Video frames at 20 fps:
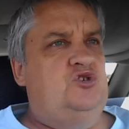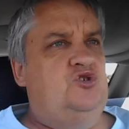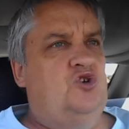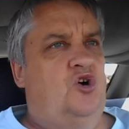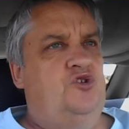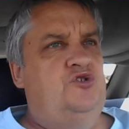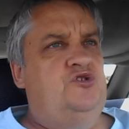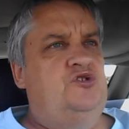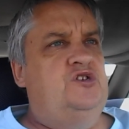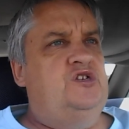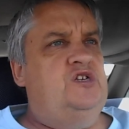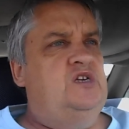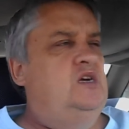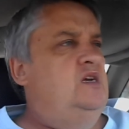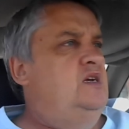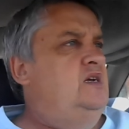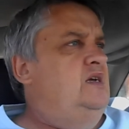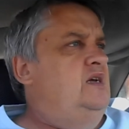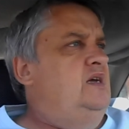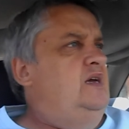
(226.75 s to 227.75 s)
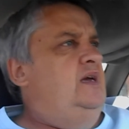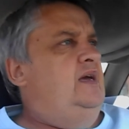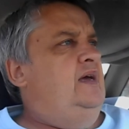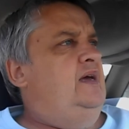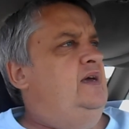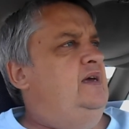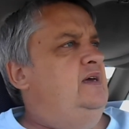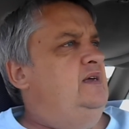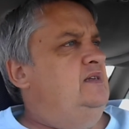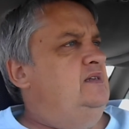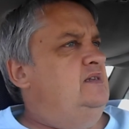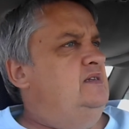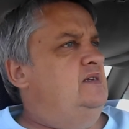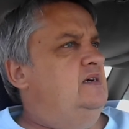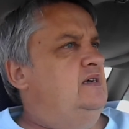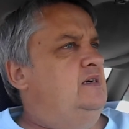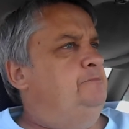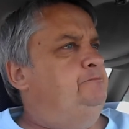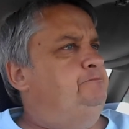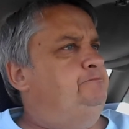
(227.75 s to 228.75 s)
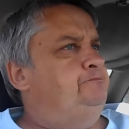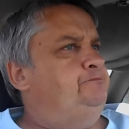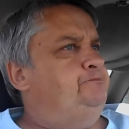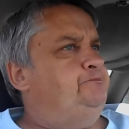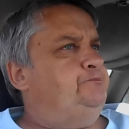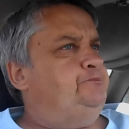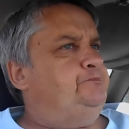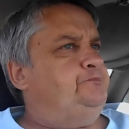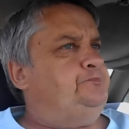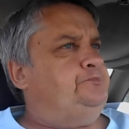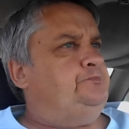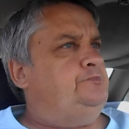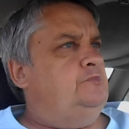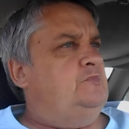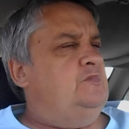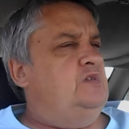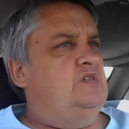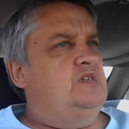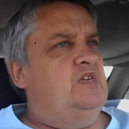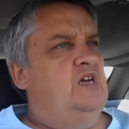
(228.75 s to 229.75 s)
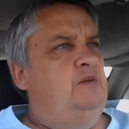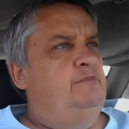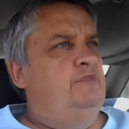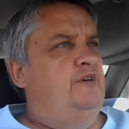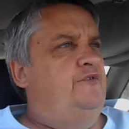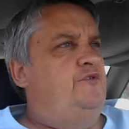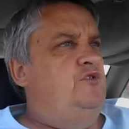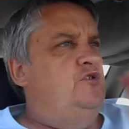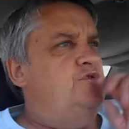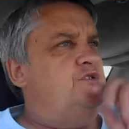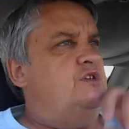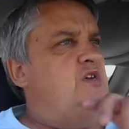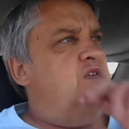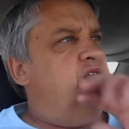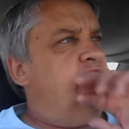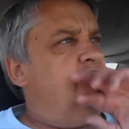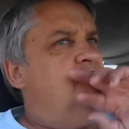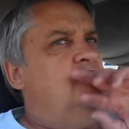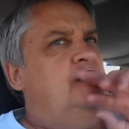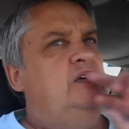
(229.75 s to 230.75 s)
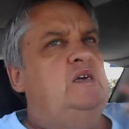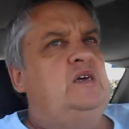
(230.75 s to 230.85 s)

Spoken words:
John's. And just tell him a few things.